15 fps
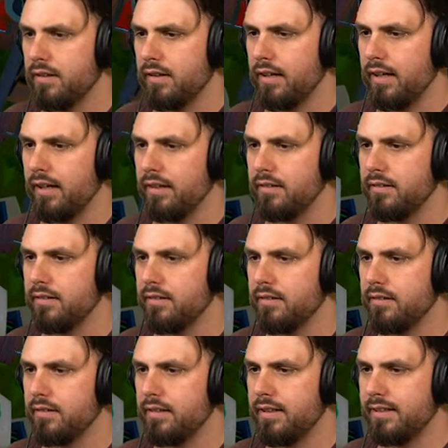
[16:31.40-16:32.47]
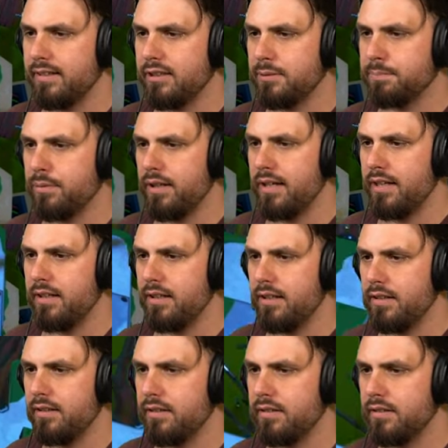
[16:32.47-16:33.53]
Okay, get the spray in
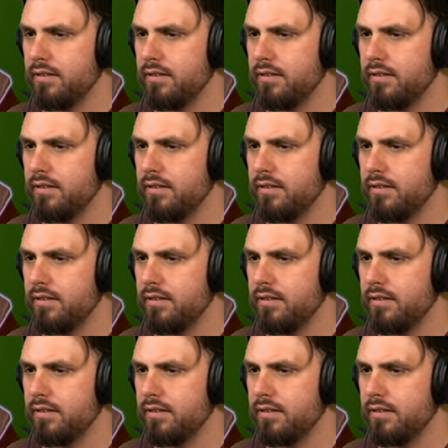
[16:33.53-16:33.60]
here.